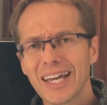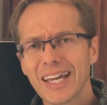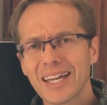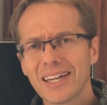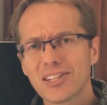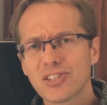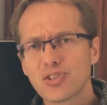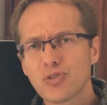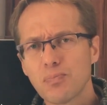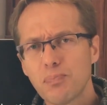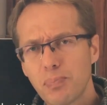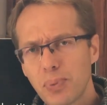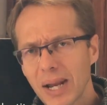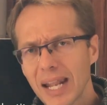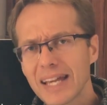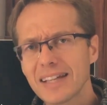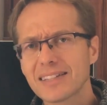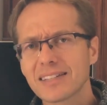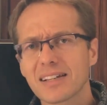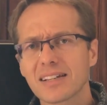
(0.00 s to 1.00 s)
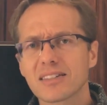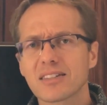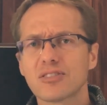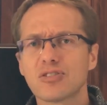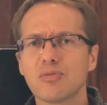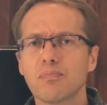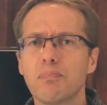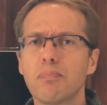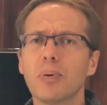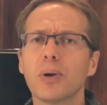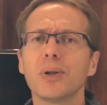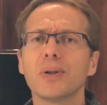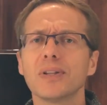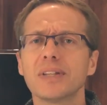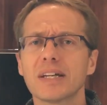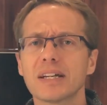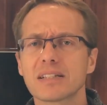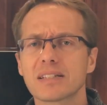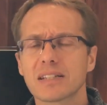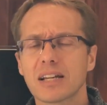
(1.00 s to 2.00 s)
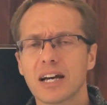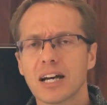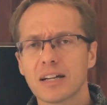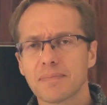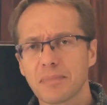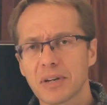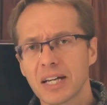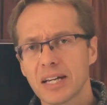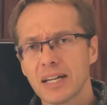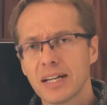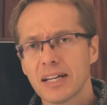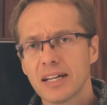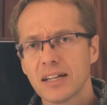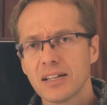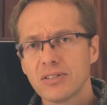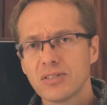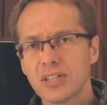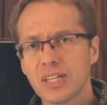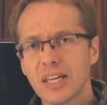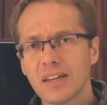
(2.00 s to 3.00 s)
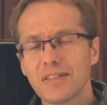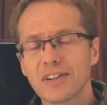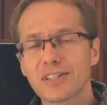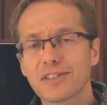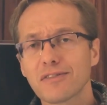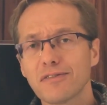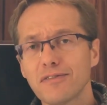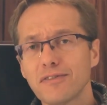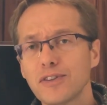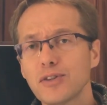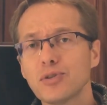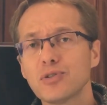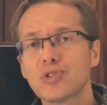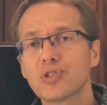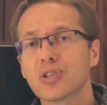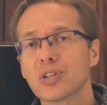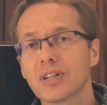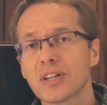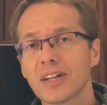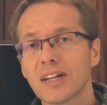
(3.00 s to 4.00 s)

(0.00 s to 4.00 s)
is to bless us and to build us up and to give us a future